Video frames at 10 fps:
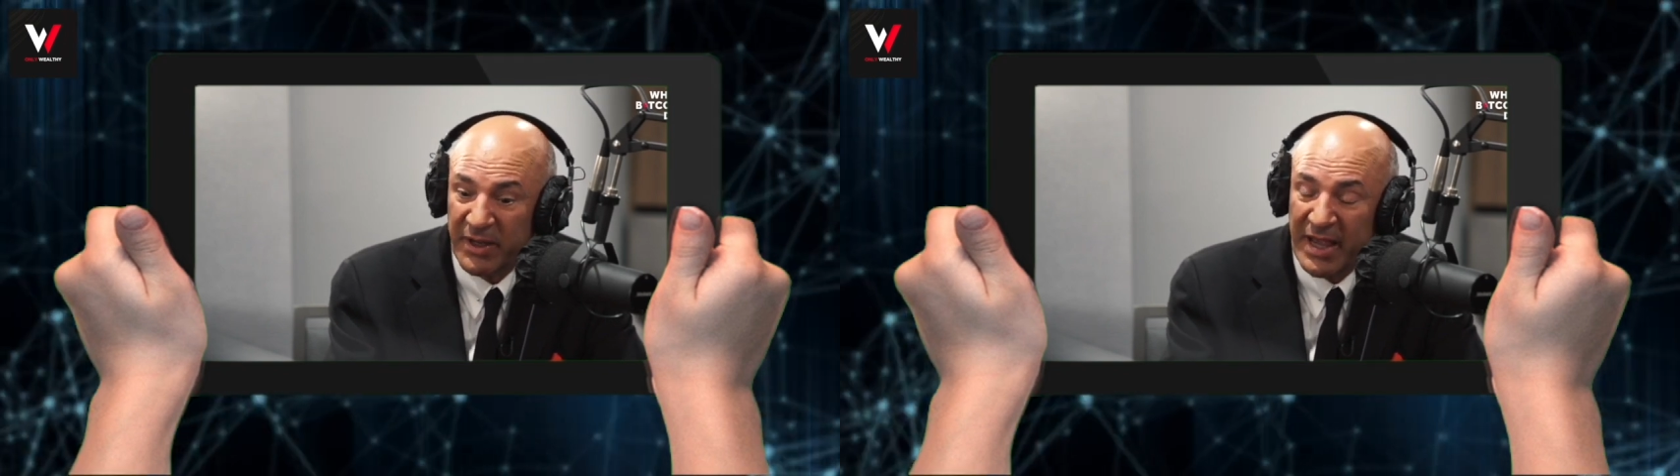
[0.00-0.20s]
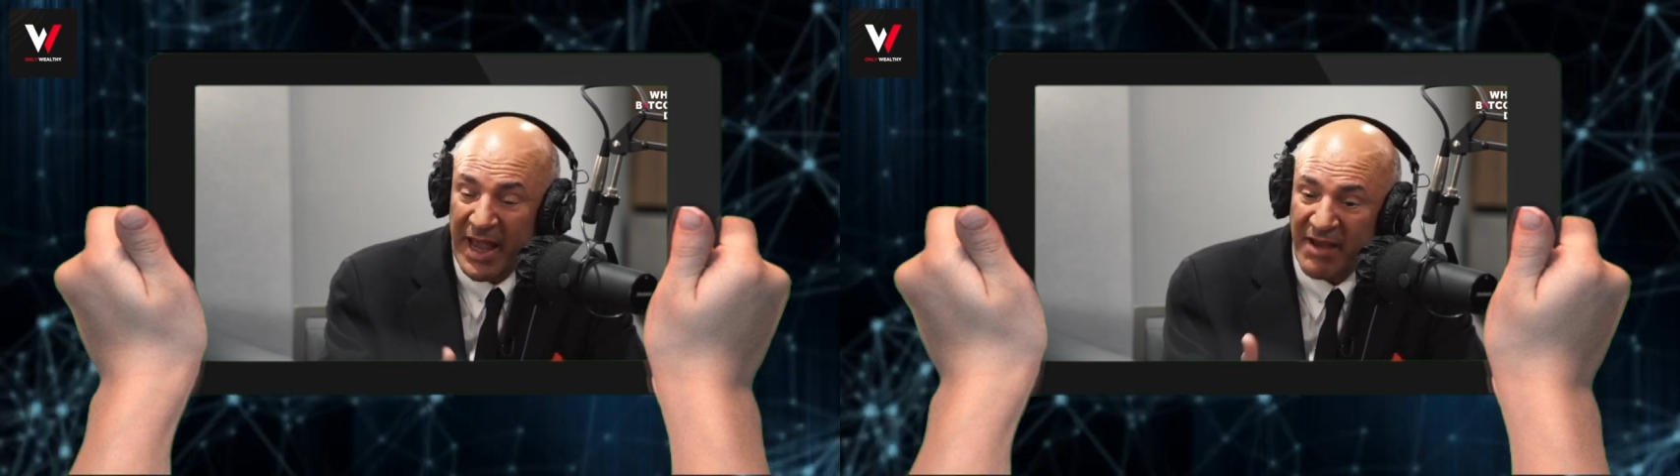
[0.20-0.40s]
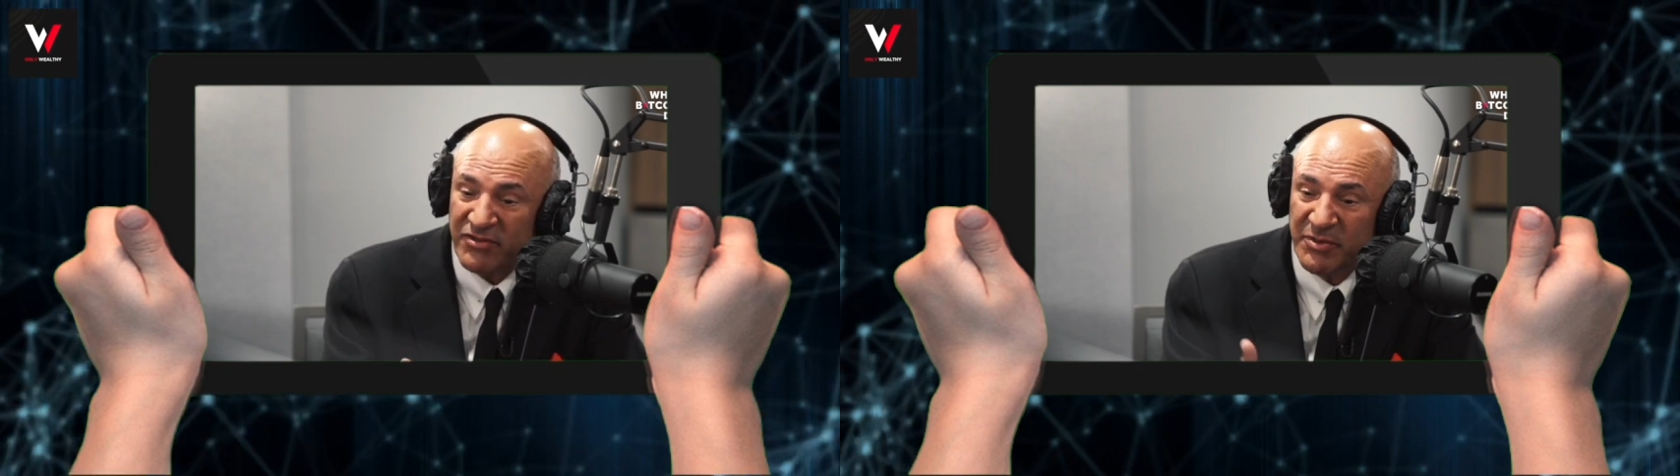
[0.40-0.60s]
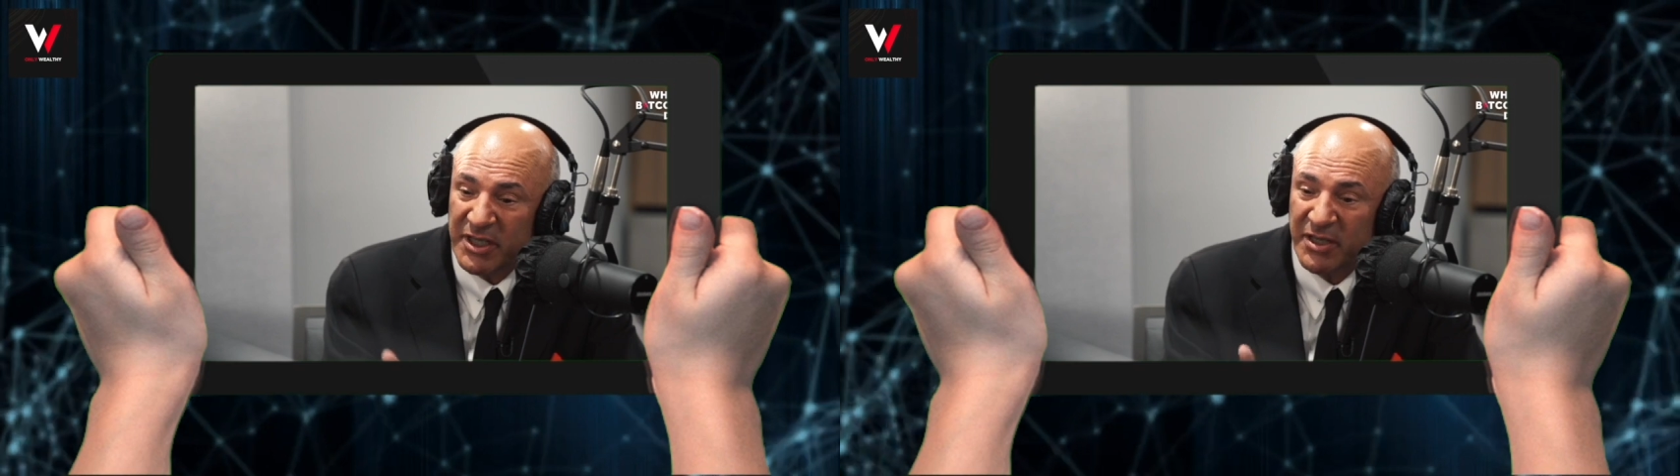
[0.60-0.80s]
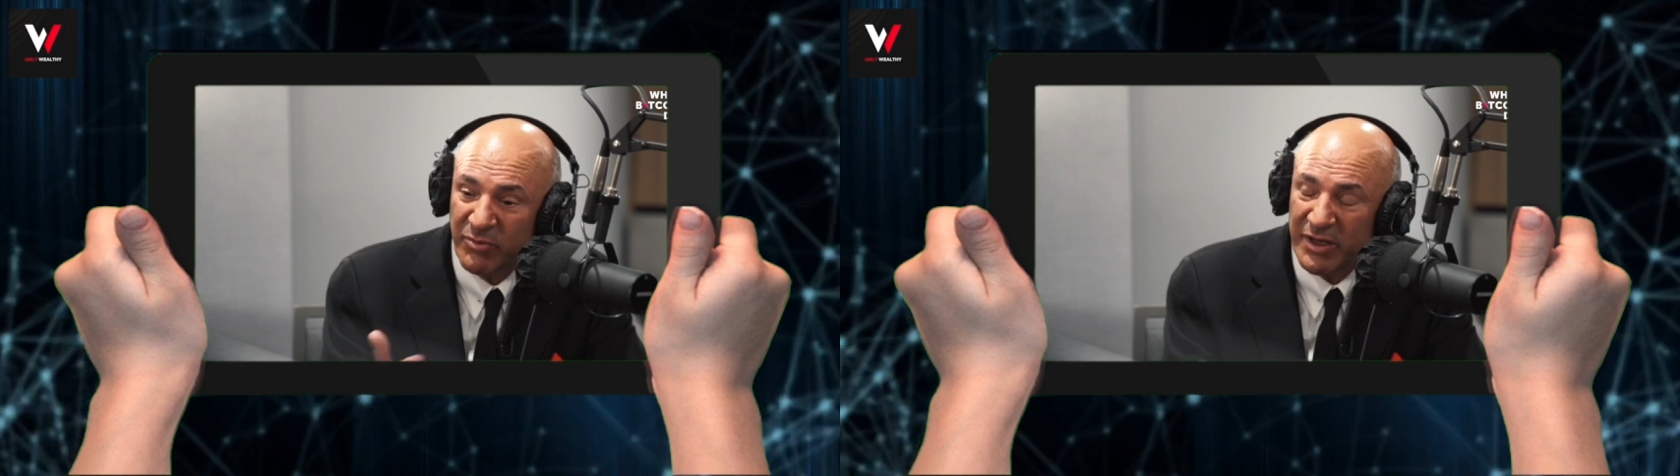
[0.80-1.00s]
but I have to
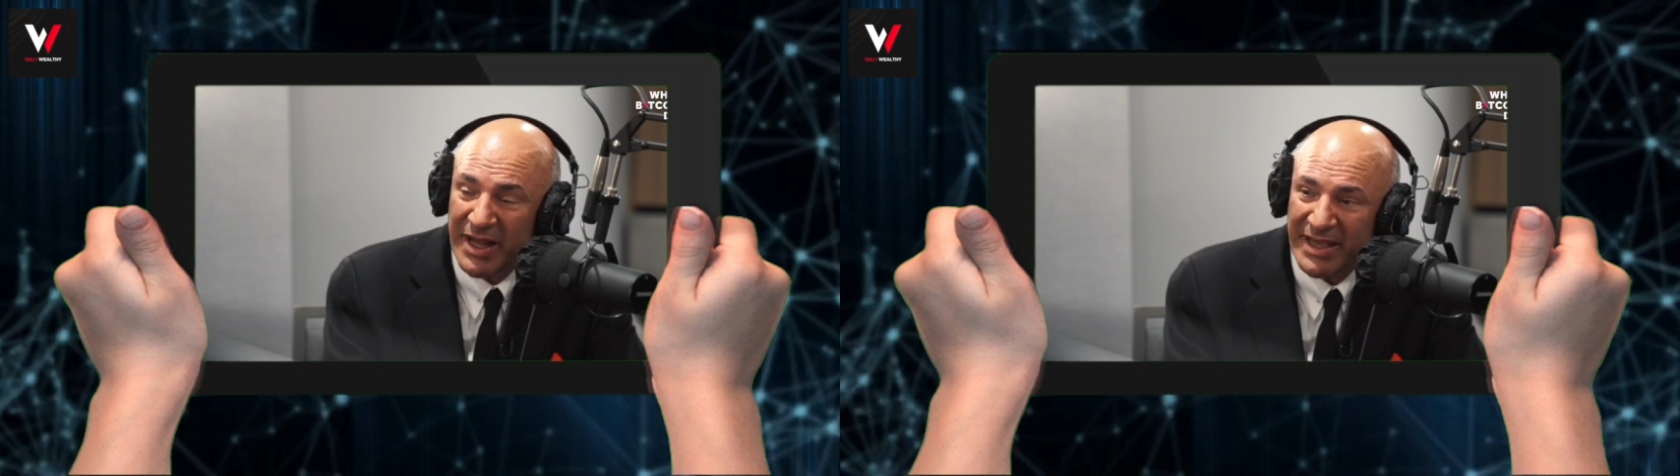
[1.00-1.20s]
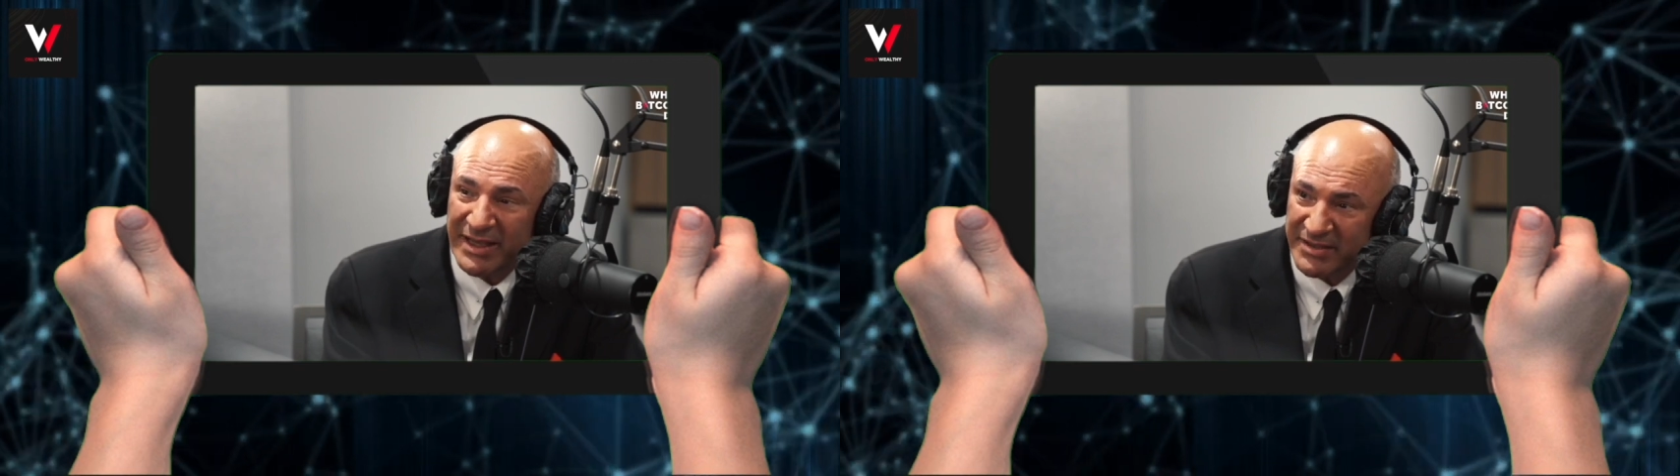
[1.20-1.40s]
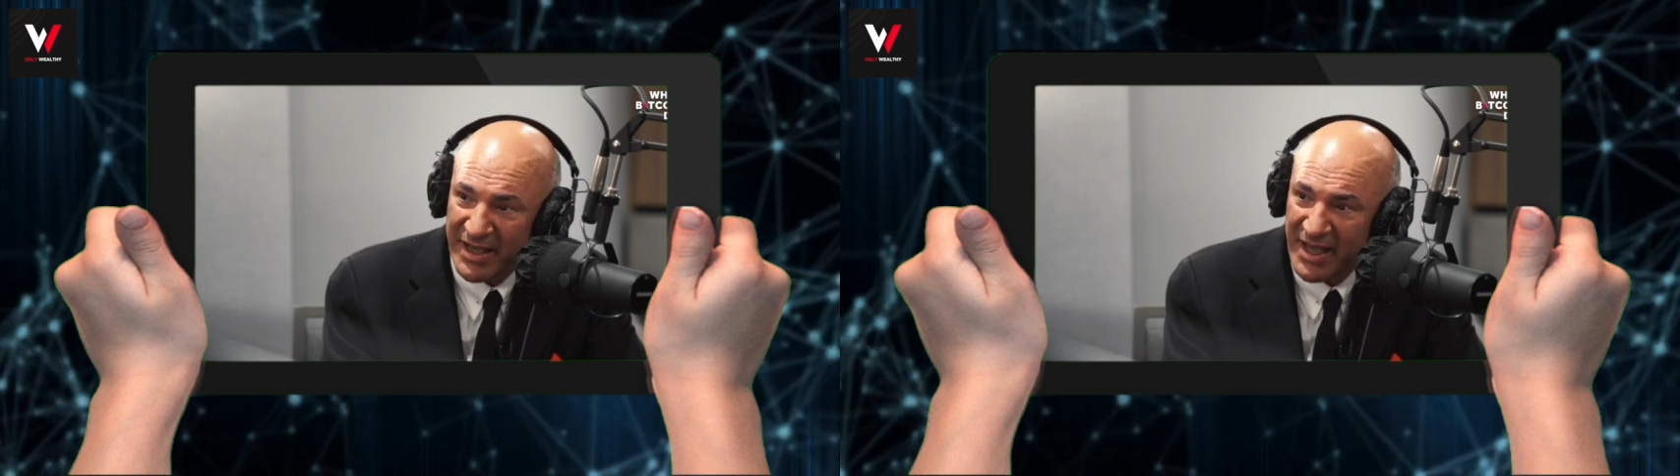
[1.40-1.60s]
be compliant